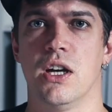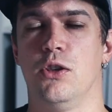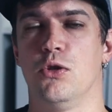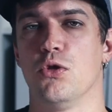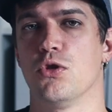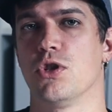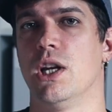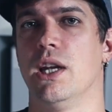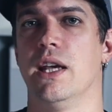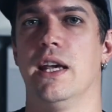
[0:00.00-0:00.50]
It
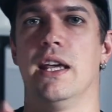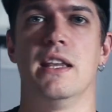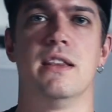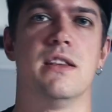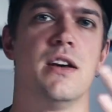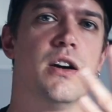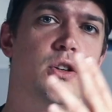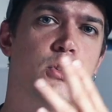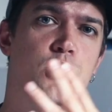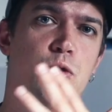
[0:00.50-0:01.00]
usually
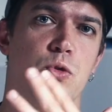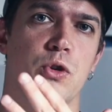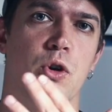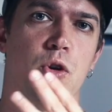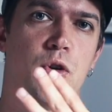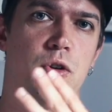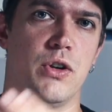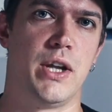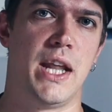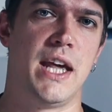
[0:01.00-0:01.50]
either to
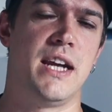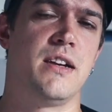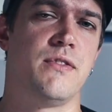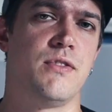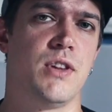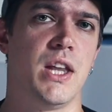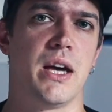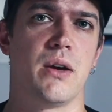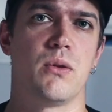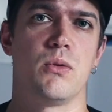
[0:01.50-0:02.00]
your native
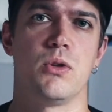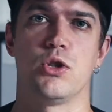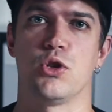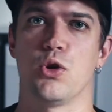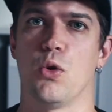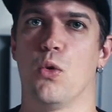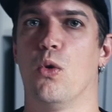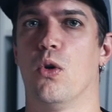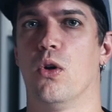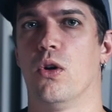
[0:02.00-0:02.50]
language
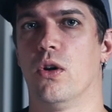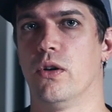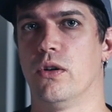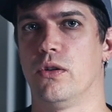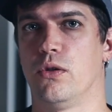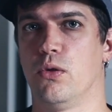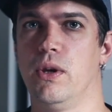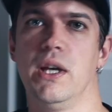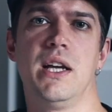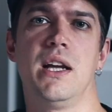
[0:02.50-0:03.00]
or
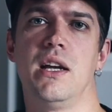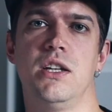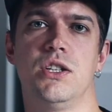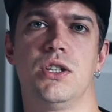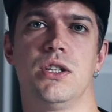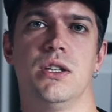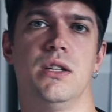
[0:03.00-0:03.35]
to English.